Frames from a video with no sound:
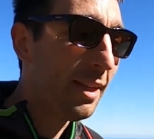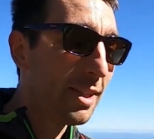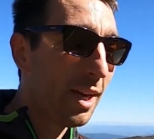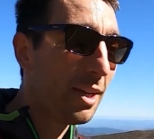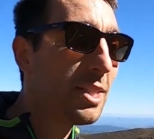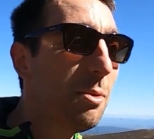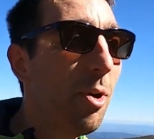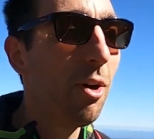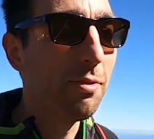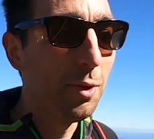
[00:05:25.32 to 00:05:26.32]
And see
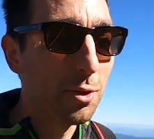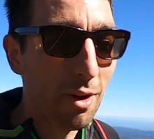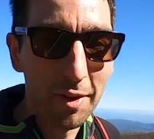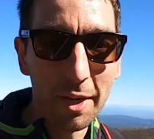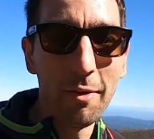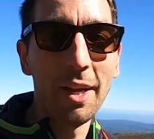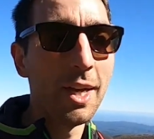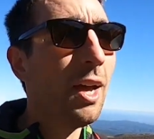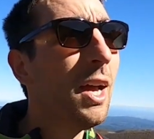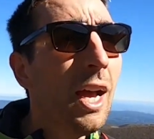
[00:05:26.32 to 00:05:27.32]
more of you traveling around
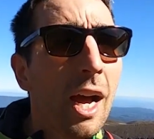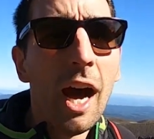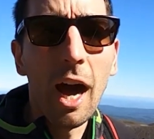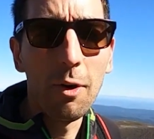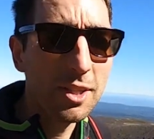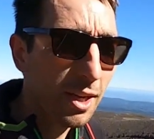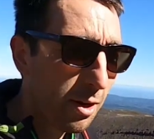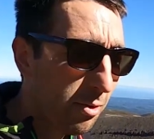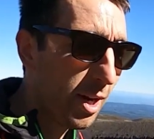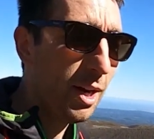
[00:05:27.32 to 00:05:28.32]

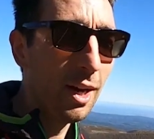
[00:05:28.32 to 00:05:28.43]
Aotearoa.